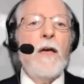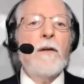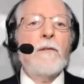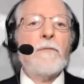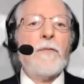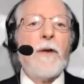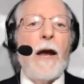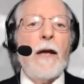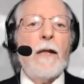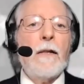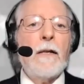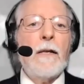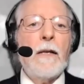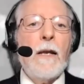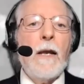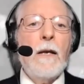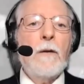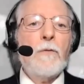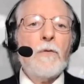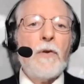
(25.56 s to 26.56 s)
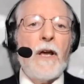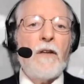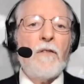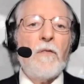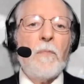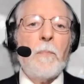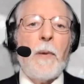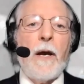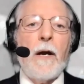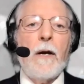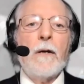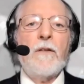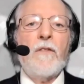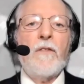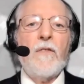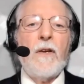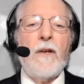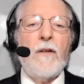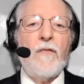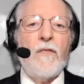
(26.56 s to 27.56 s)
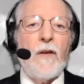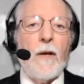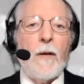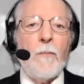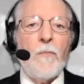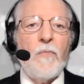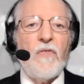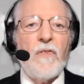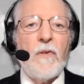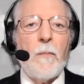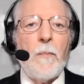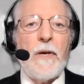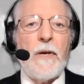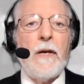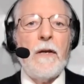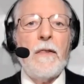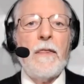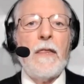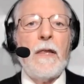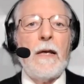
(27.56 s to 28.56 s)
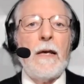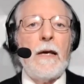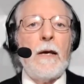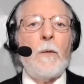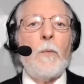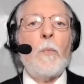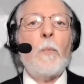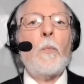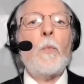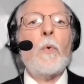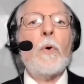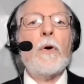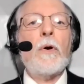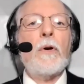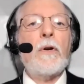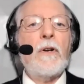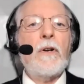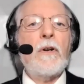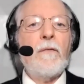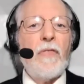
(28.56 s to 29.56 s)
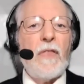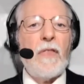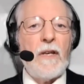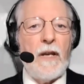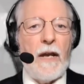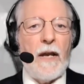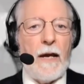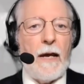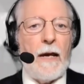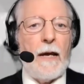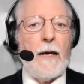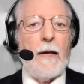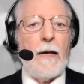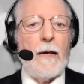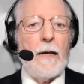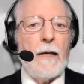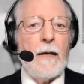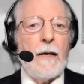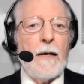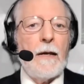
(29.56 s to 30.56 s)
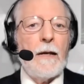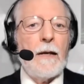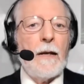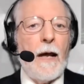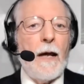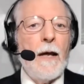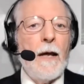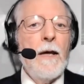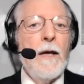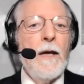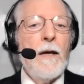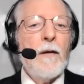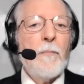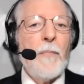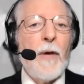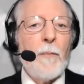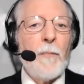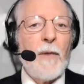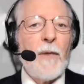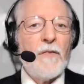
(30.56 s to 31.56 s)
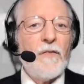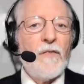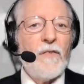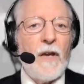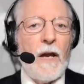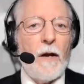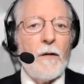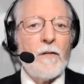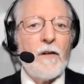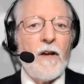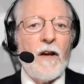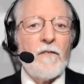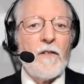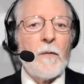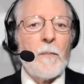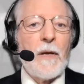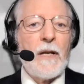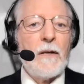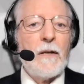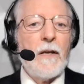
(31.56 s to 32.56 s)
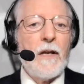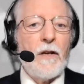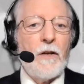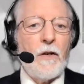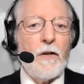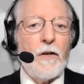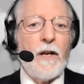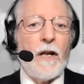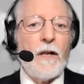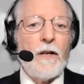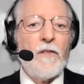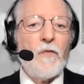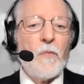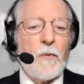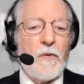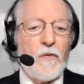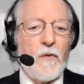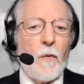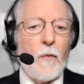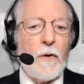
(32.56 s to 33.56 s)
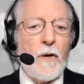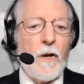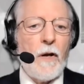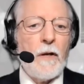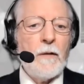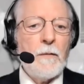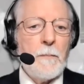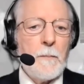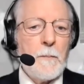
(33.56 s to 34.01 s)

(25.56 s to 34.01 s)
Franklin, transparency seems to be the word of the day in uh, Belmont's town government. Can you tell us what's going on?